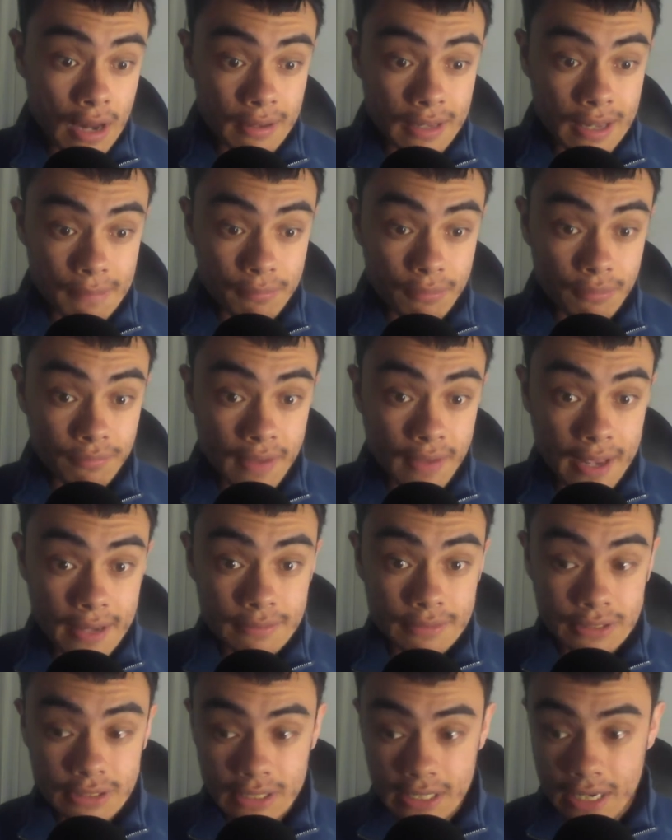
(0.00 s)
couple of
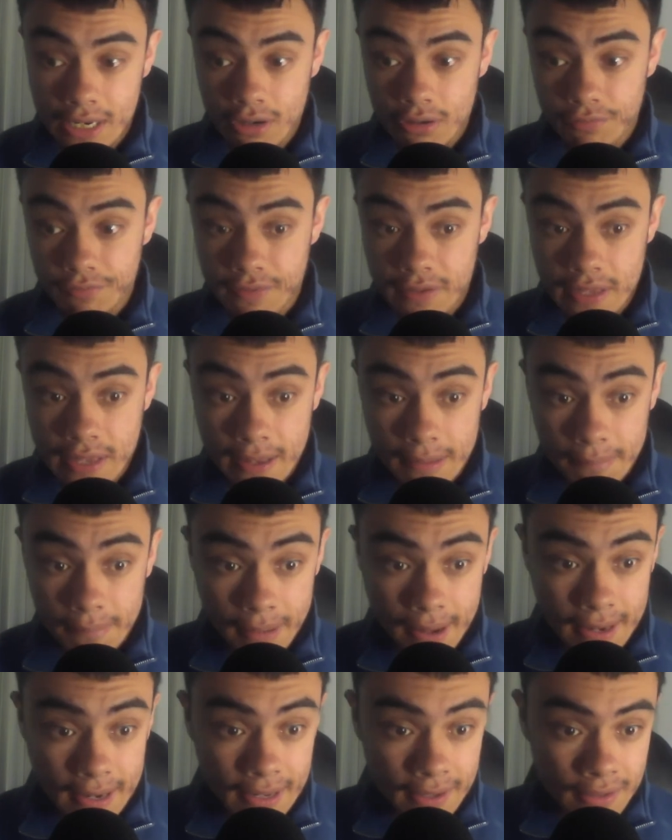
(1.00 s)
games to end off the year.
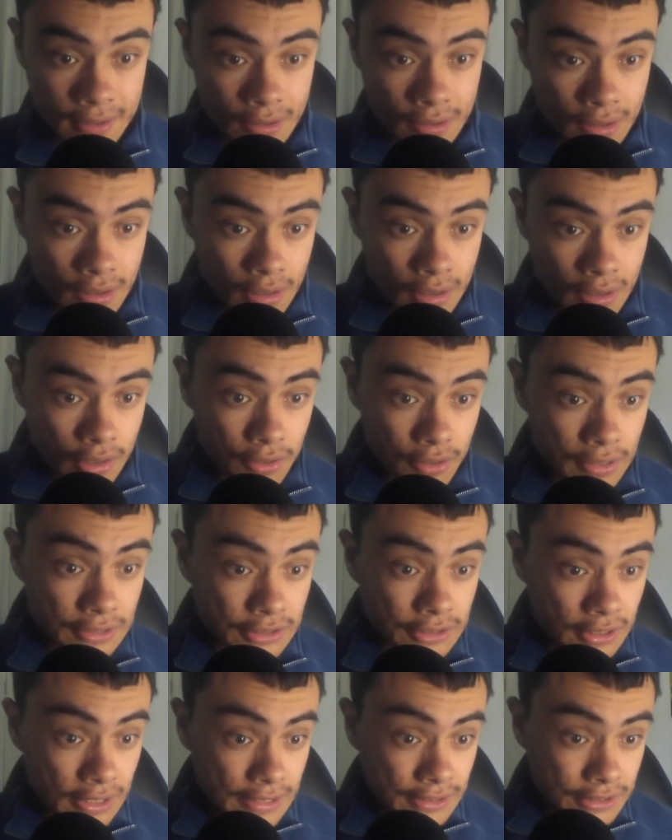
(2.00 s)
But
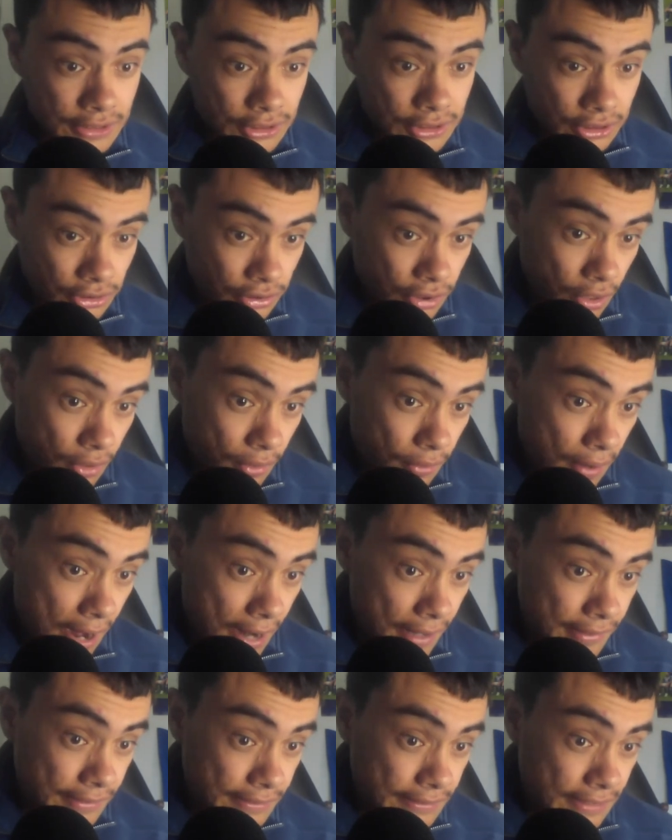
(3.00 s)
congratulations to Tohu
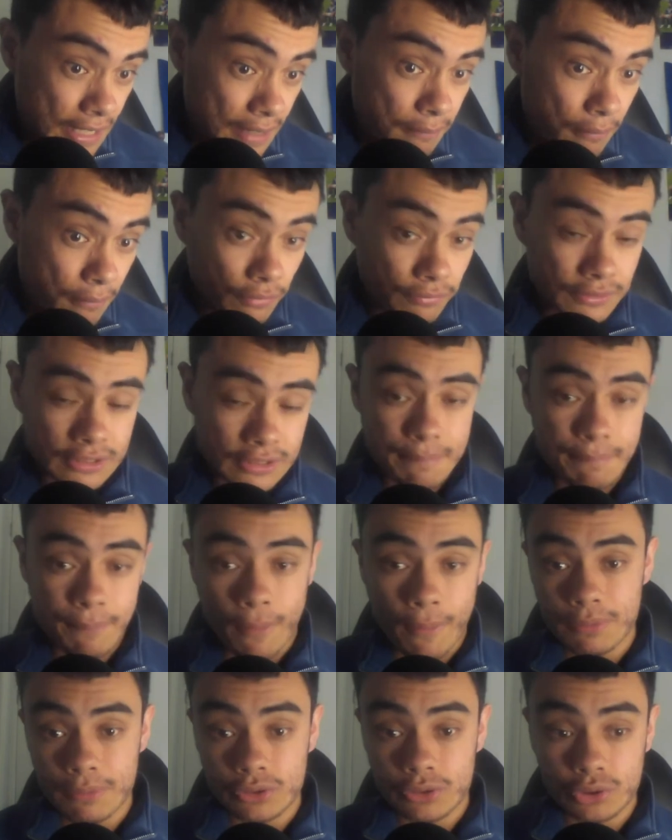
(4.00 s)
Harris, obviously a
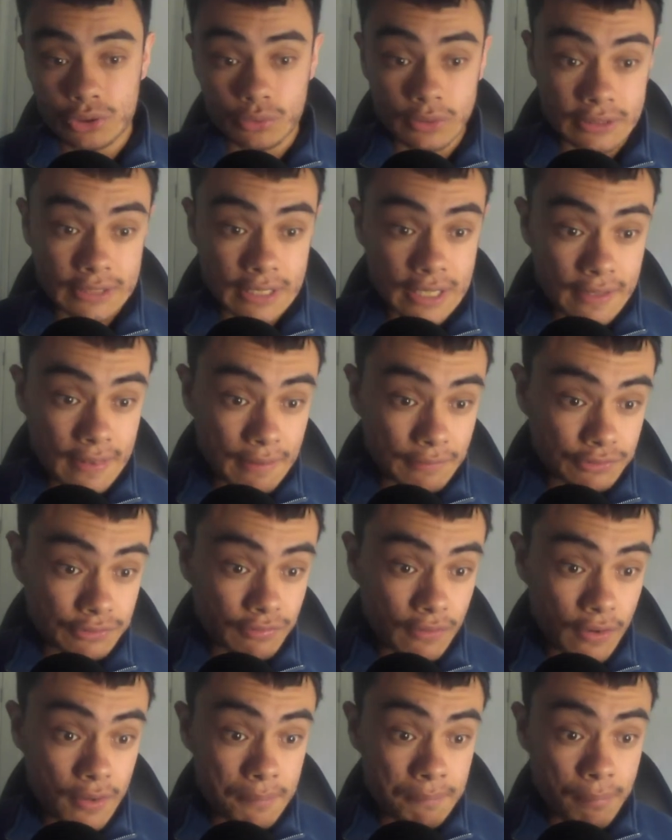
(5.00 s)
popular choice there. That was
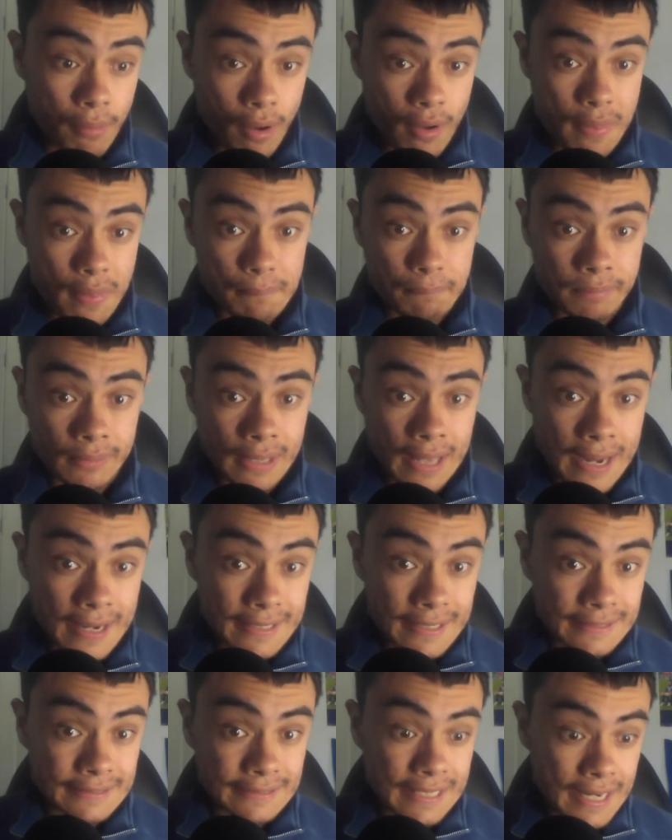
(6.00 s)
voted by the
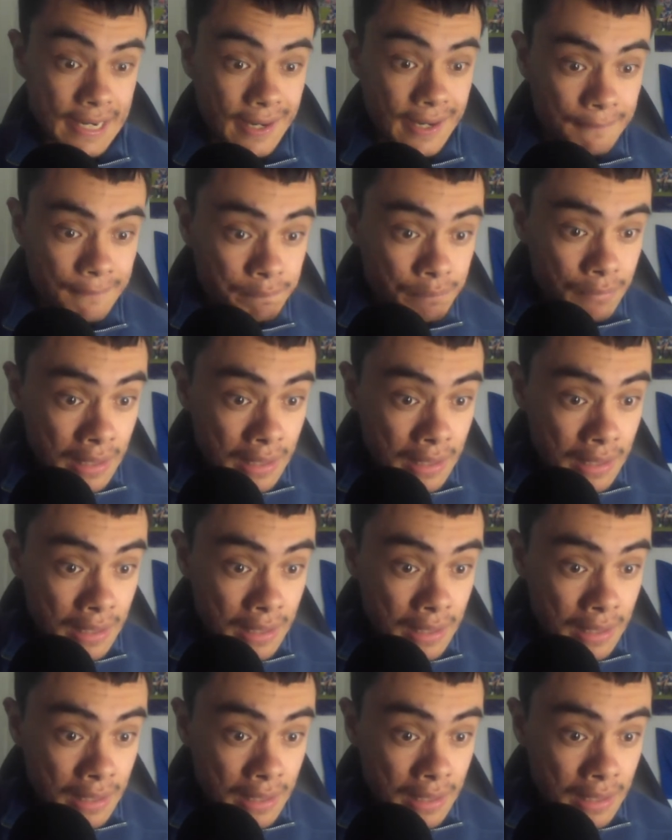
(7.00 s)
players there.